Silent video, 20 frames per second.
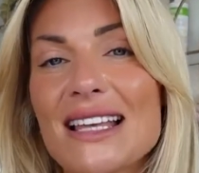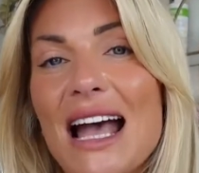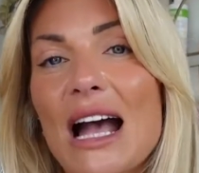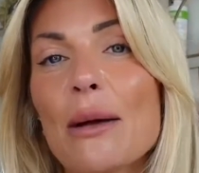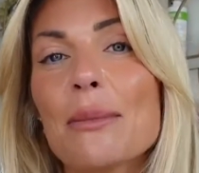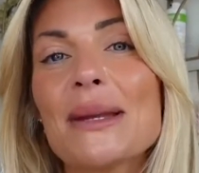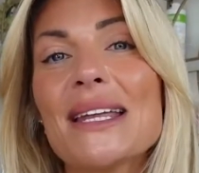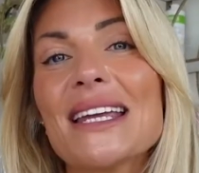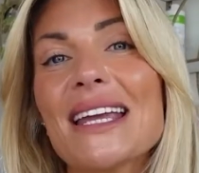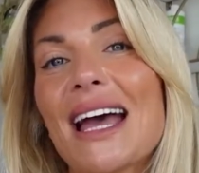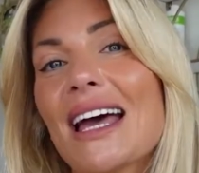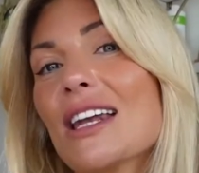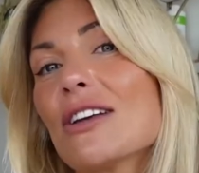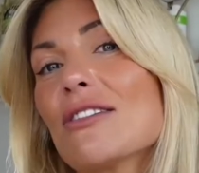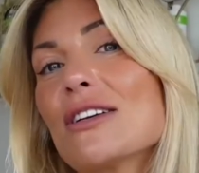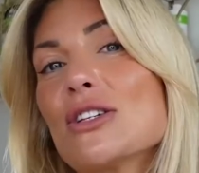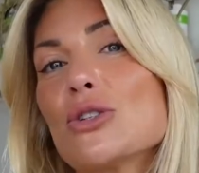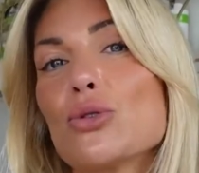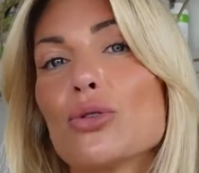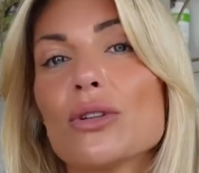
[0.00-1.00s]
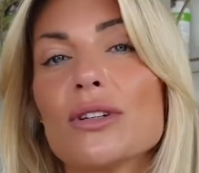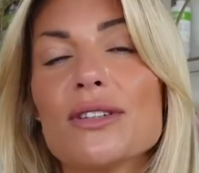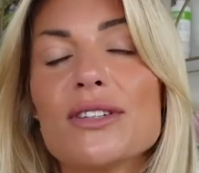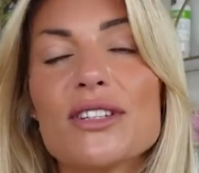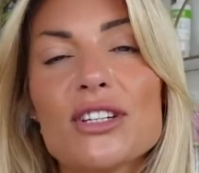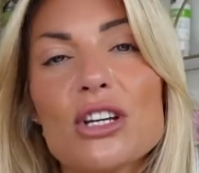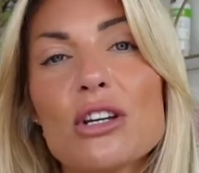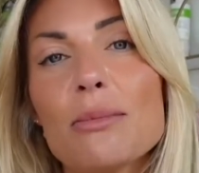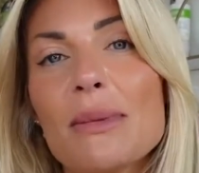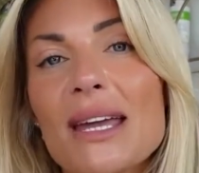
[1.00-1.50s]
How many calories you're
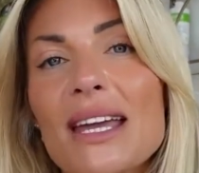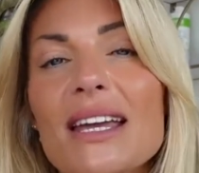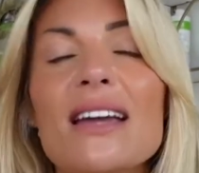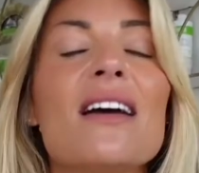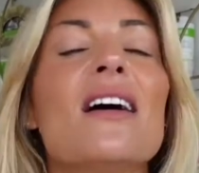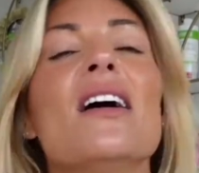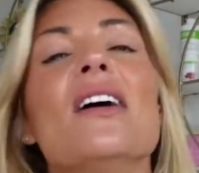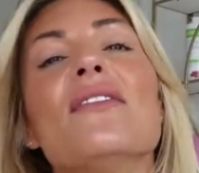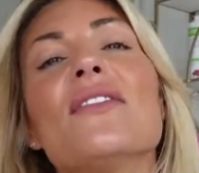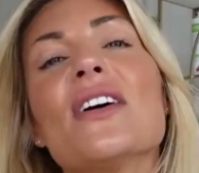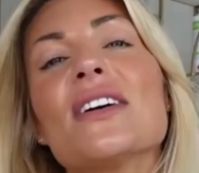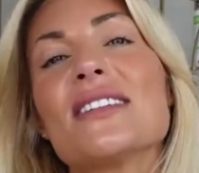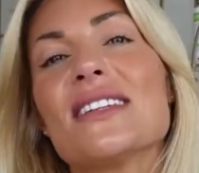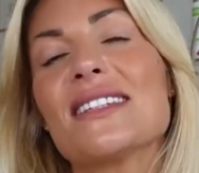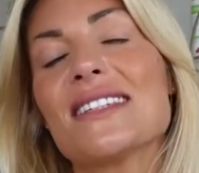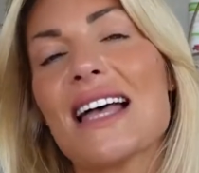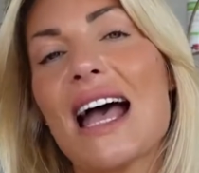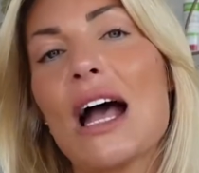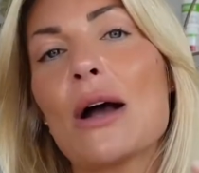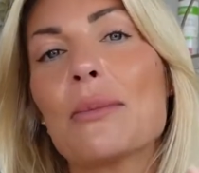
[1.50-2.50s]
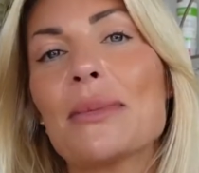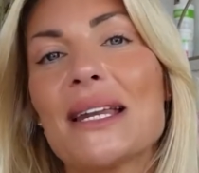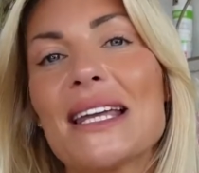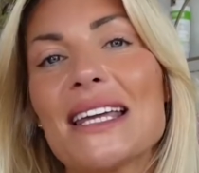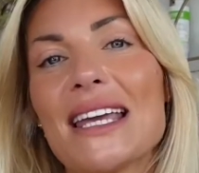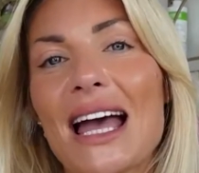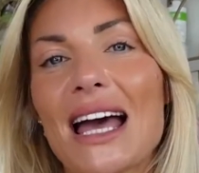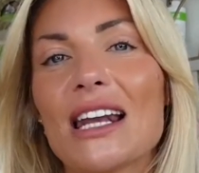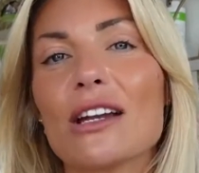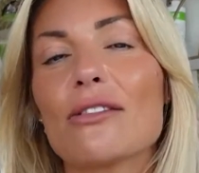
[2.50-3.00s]
consuming versus how many
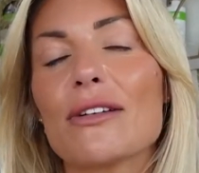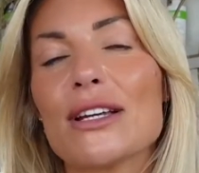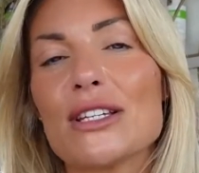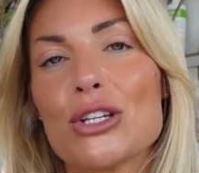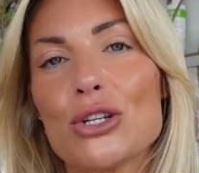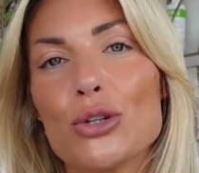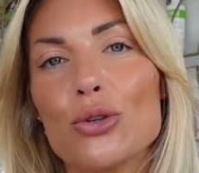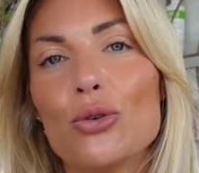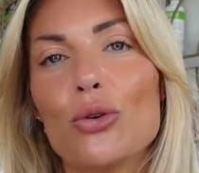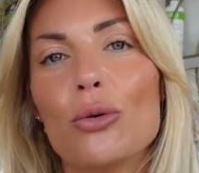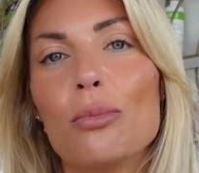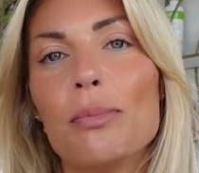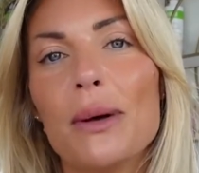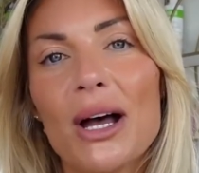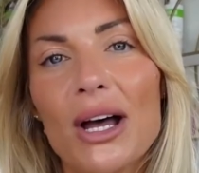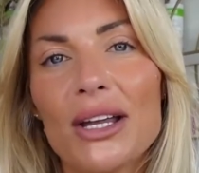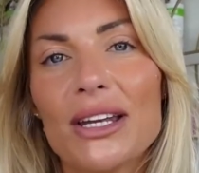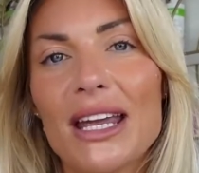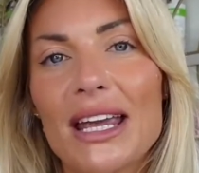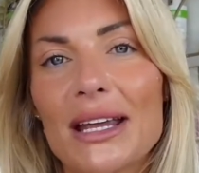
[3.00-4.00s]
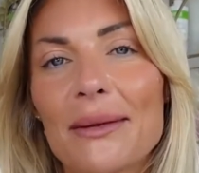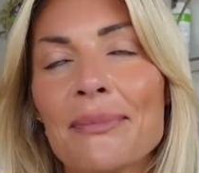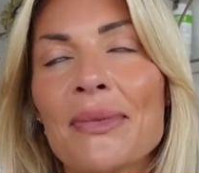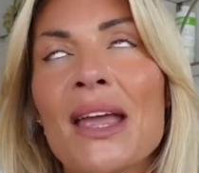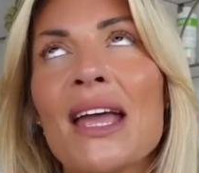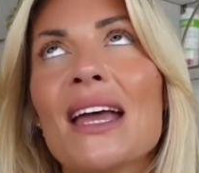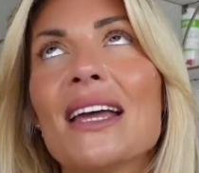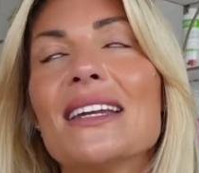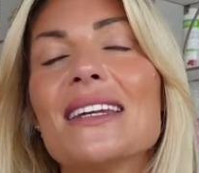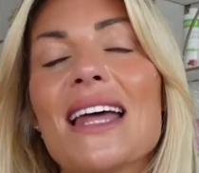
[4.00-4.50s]
calories you're burning.
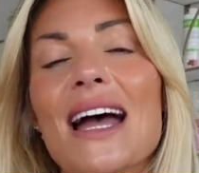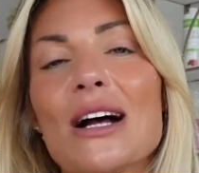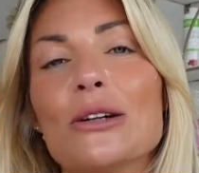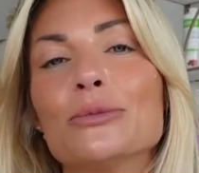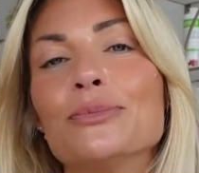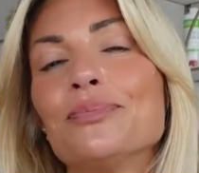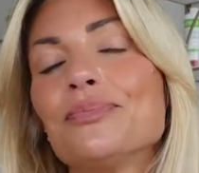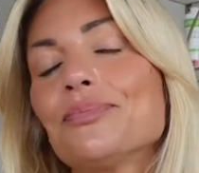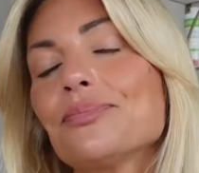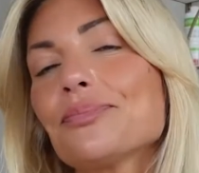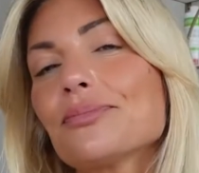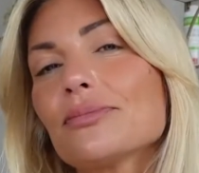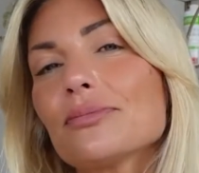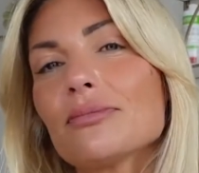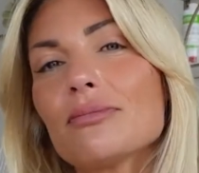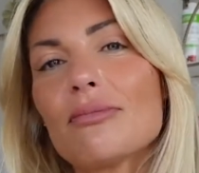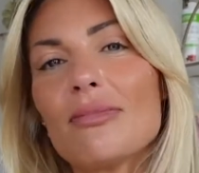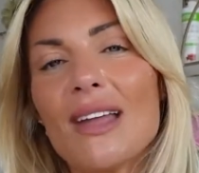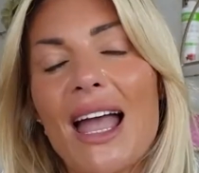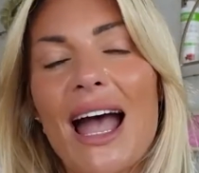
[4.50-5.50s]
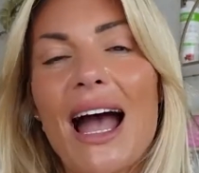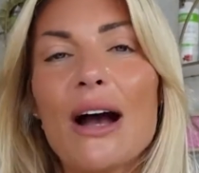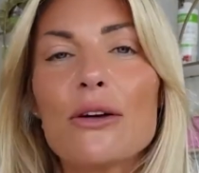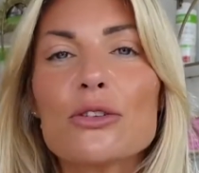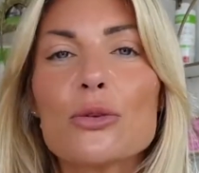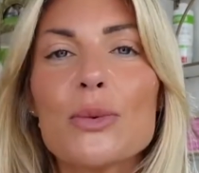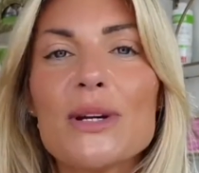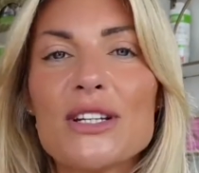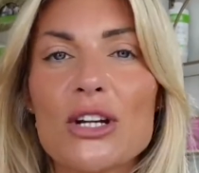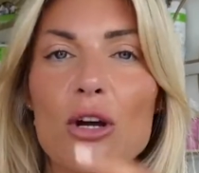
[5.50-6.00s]
Now, how
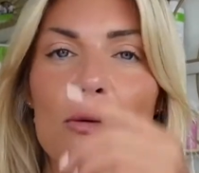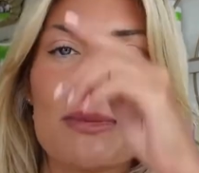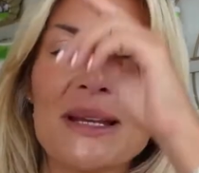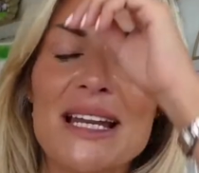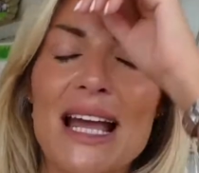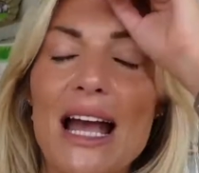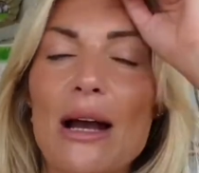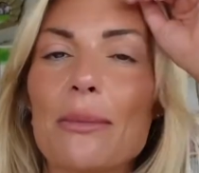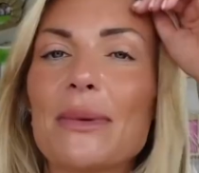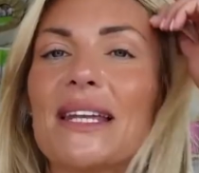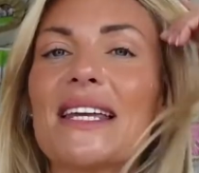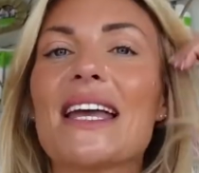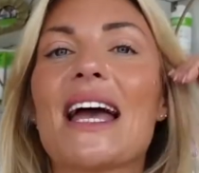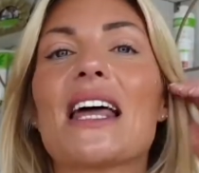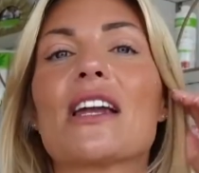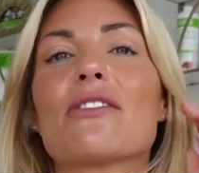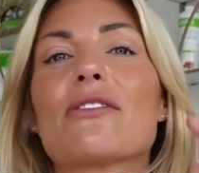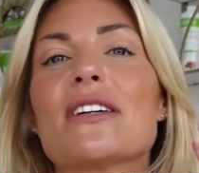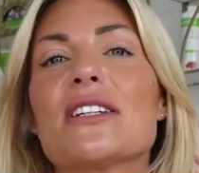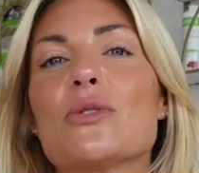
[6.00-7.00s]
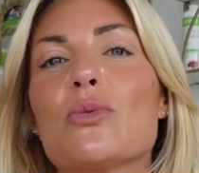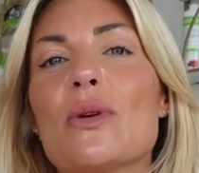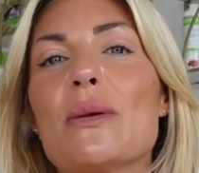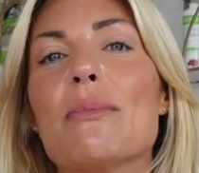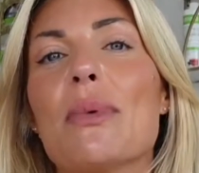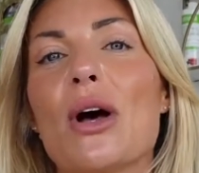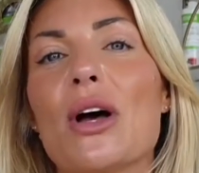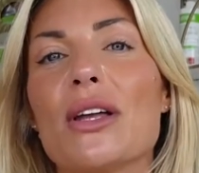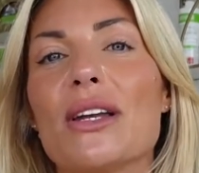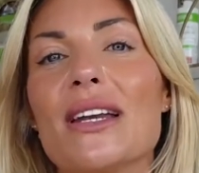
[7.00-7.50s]
do we know how many calories we
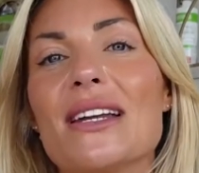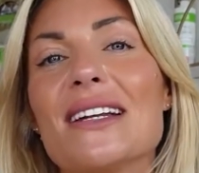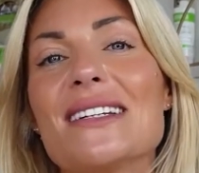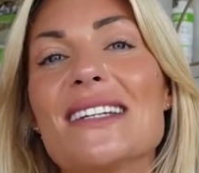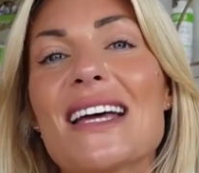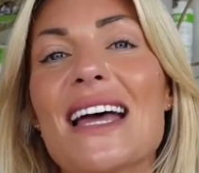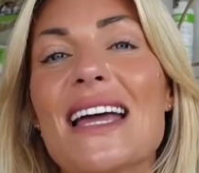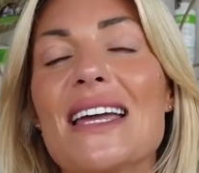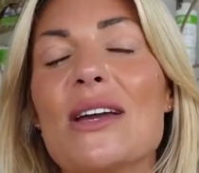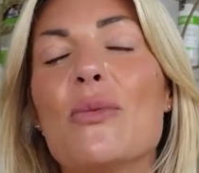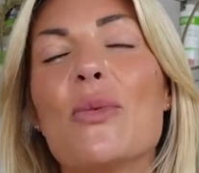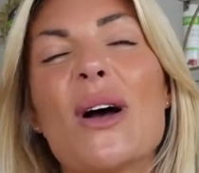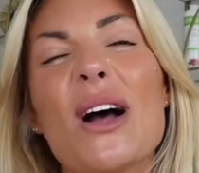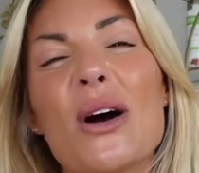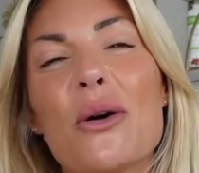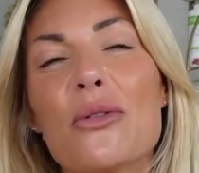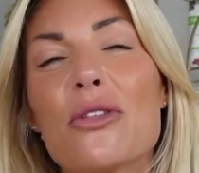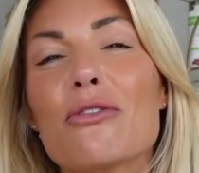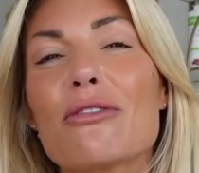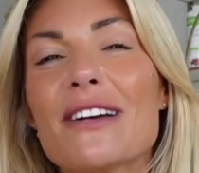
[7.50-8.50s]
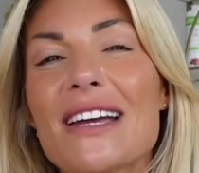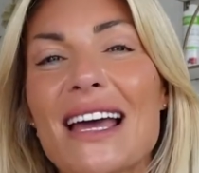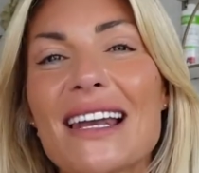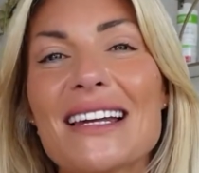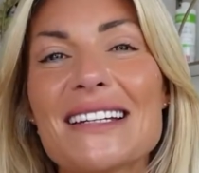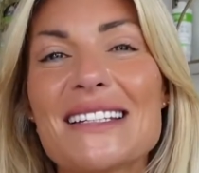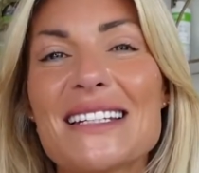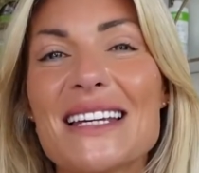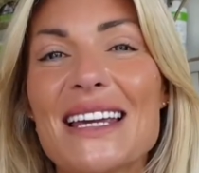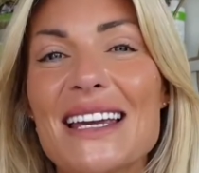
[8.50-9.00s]
burn in a day? Well, the
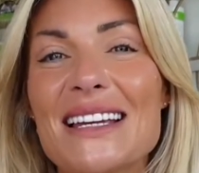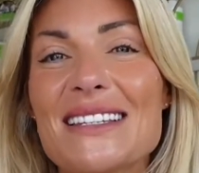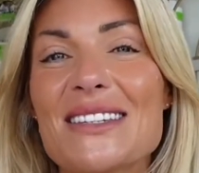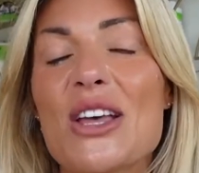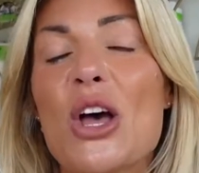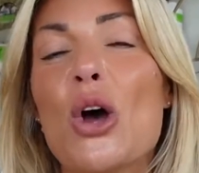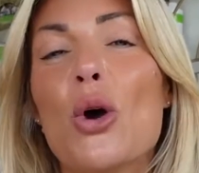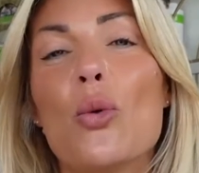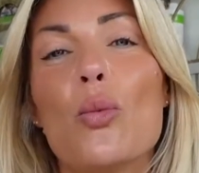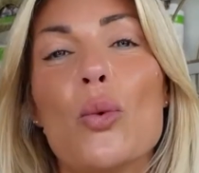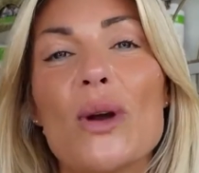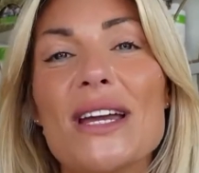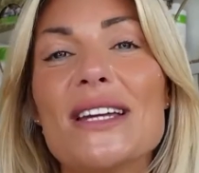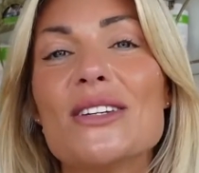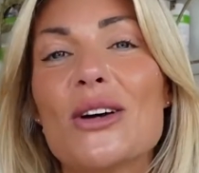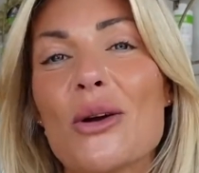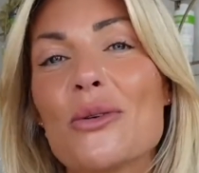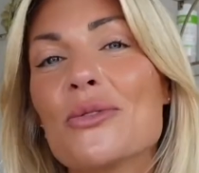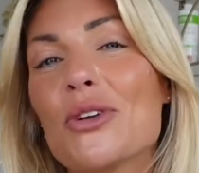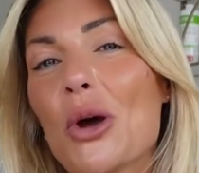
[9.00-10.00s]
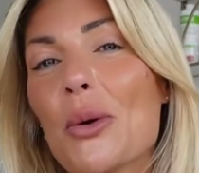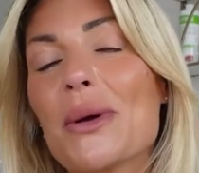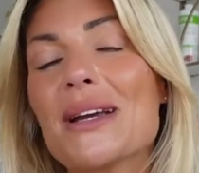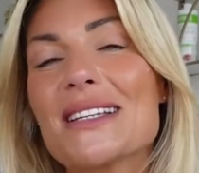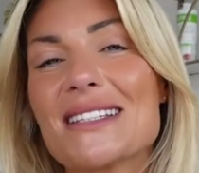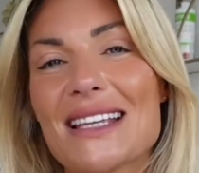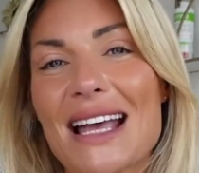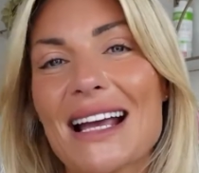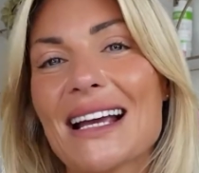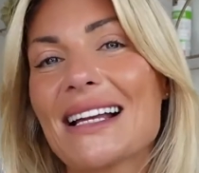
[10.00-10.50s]
reality is we don't know
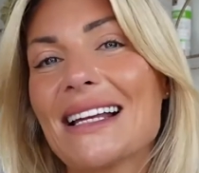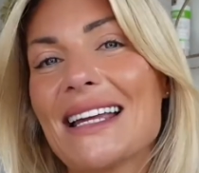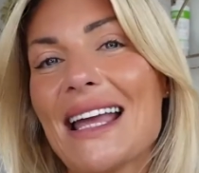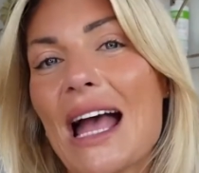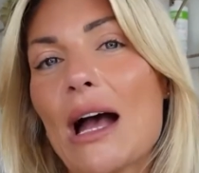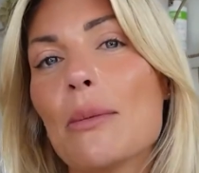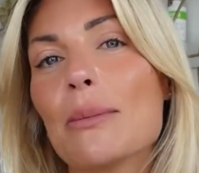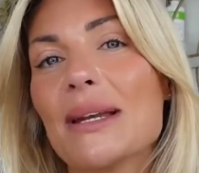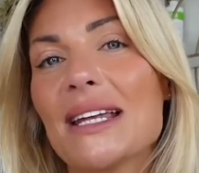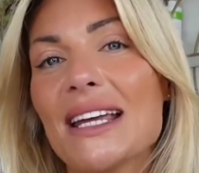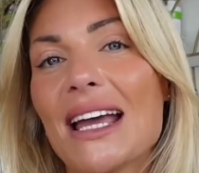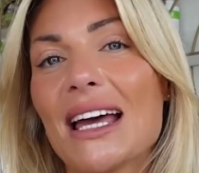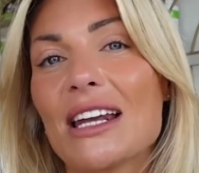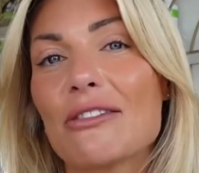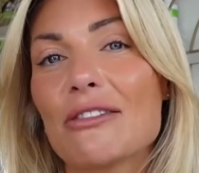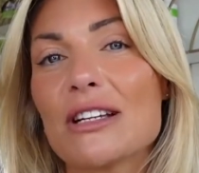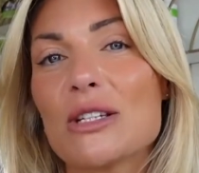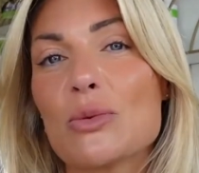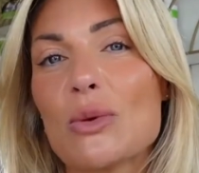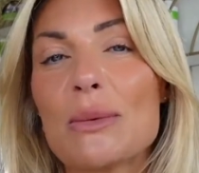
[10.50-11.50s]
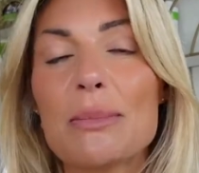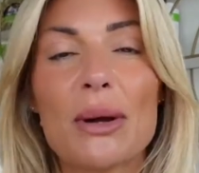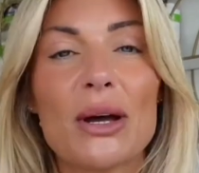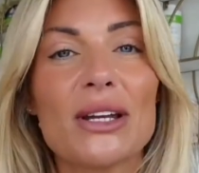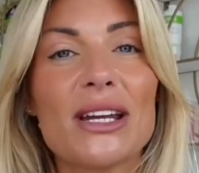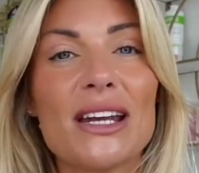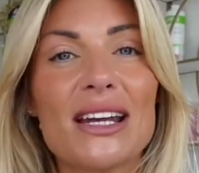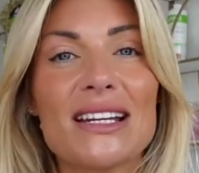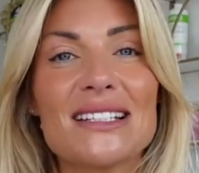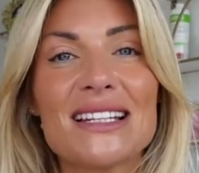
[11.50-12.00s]
exactly how many calories we
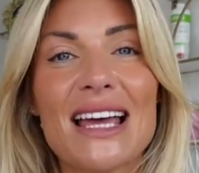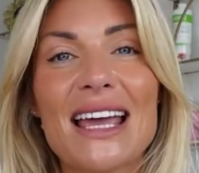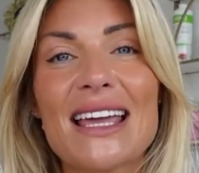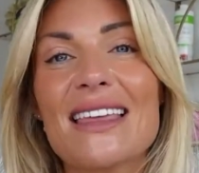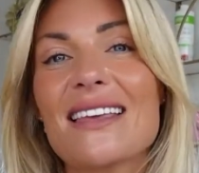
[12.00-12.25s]
burn in a day.